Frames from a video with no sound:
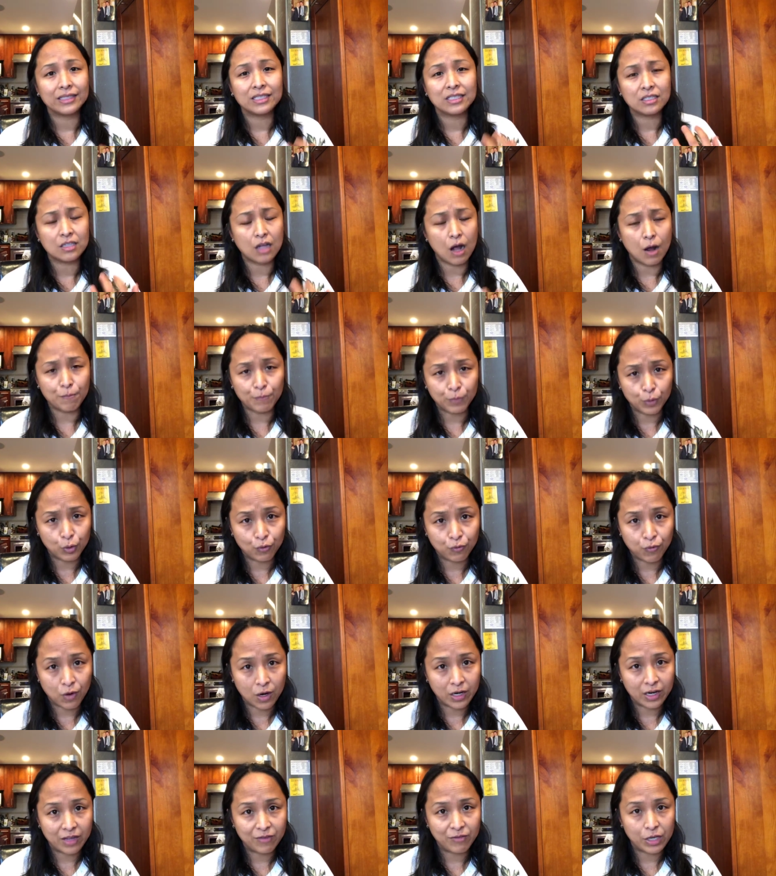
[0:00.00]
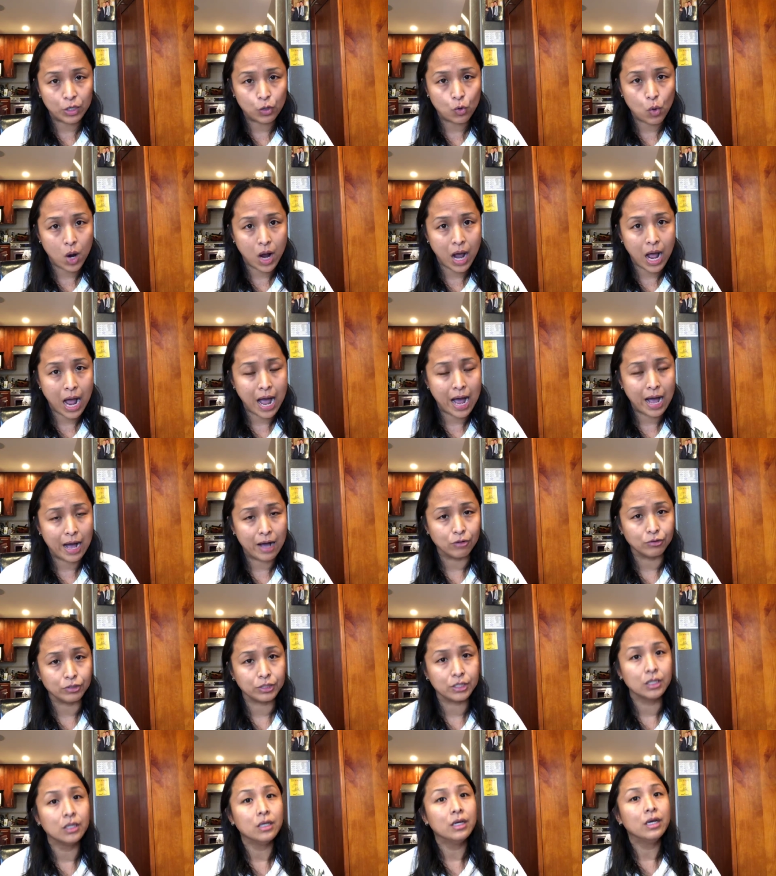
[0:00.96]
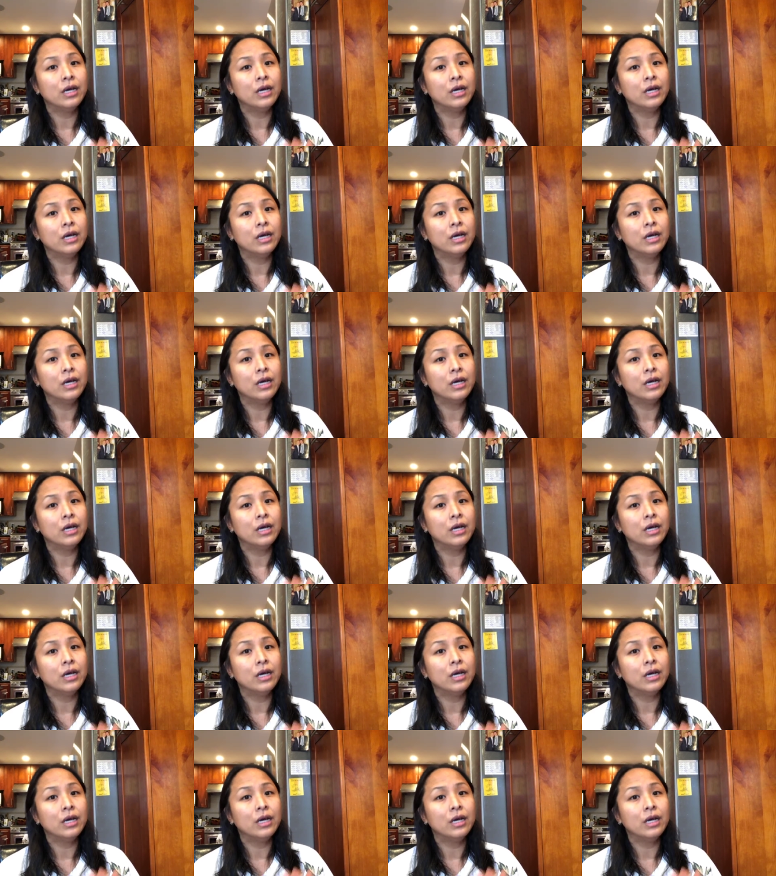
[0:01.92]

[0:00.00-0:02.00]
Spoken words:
stop you from leaving your house,